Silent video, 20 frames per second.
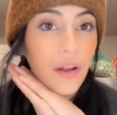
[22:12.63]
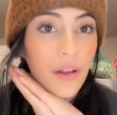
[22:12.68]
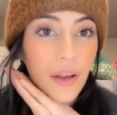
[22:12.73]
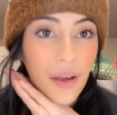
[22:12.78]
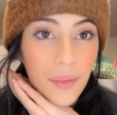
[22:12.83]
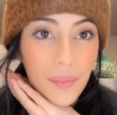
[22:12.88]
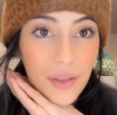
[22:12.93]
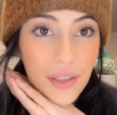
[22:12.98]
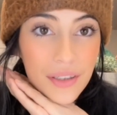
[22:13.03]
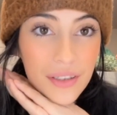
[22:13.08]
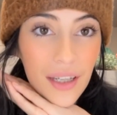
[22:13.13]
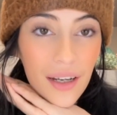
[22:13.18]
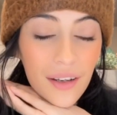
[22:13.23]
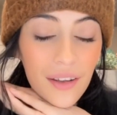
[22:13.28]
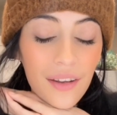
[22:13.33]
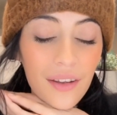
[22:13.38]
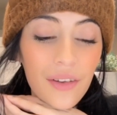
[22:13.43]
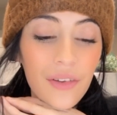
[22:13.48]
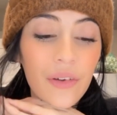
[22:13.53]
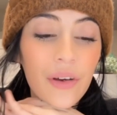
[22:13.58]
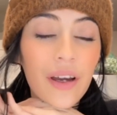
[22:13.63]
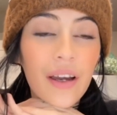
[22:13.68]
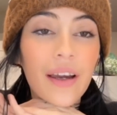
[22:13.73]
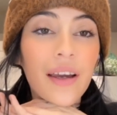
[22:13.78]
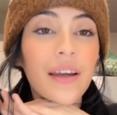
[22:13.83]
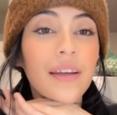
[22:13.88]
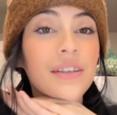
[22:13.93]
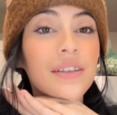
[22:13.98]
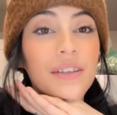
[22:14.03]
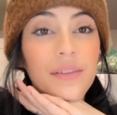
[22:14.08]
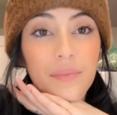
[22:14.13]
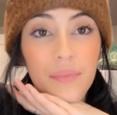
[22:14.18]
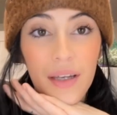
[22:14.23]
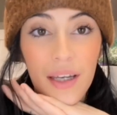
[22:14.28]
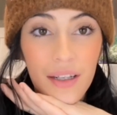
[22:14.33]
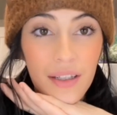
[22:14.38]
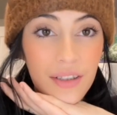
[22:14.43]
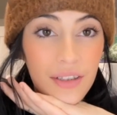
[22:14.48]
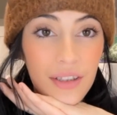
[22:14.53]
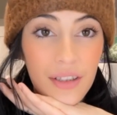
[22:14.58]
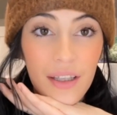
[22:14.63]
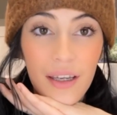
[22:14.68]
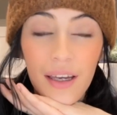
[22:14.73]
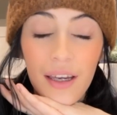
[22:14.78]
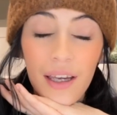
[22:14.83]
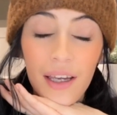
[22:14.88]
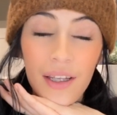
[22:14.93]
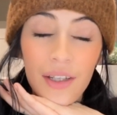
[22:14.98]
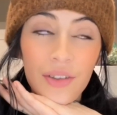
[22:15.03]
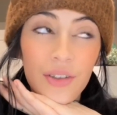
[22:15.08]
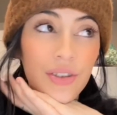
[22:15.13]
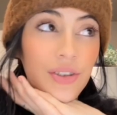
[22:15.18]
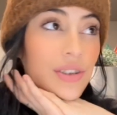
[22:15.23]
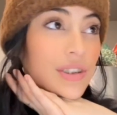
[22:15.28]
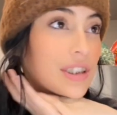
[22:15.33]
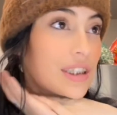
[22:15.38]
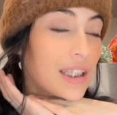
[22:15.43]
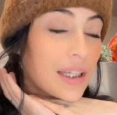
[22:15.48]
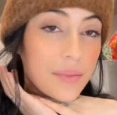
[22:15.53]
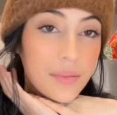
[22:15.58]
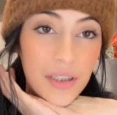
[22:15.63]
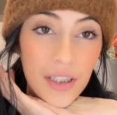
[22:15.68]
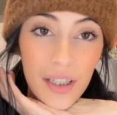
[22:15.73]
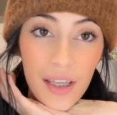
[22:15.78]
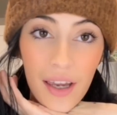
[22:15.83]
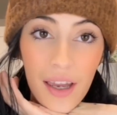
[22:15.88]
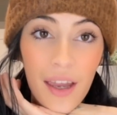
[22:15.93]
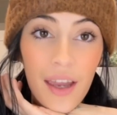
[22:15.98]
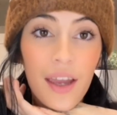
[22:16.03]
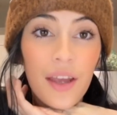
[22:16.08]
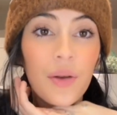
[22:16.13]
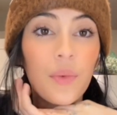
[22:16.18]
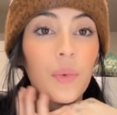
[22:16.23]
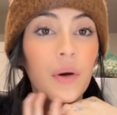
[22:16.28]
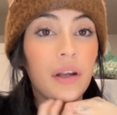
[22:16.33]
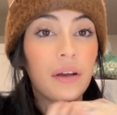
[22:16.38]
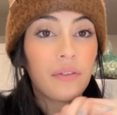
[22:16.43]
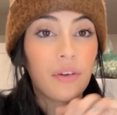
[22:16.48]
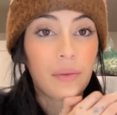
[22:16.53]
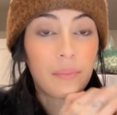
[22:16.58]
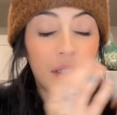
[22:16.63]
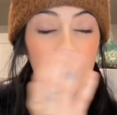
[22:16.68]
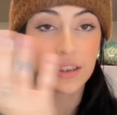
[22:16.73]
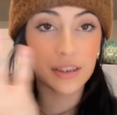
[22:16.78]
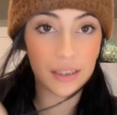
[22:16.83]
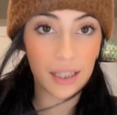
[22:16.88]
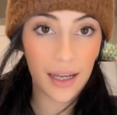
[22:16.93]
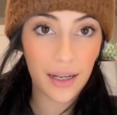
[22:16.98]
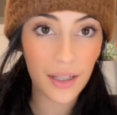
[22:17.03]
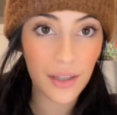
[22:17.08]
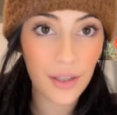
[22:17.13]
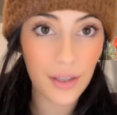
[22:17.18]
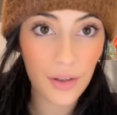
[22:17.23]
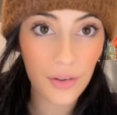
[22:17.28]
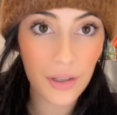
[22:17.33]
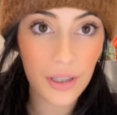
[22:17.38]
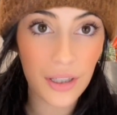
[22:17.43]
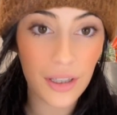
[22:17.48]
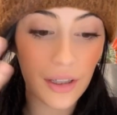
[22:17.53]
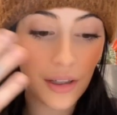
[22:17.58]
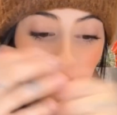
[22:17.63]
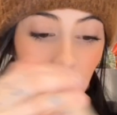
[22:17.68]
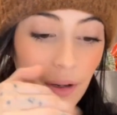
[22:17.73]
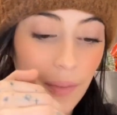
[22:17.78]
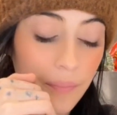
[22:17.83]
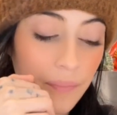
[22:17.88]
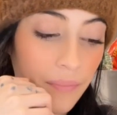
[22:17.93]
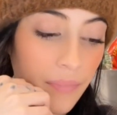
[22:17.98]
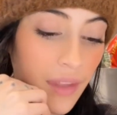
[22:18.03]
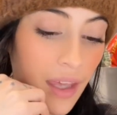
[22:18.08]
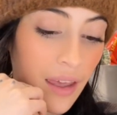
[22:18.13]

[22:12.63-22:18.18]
Well, I'm excited that you guys made it to the end or skipped to the end, whatever. I'm excited that you're here.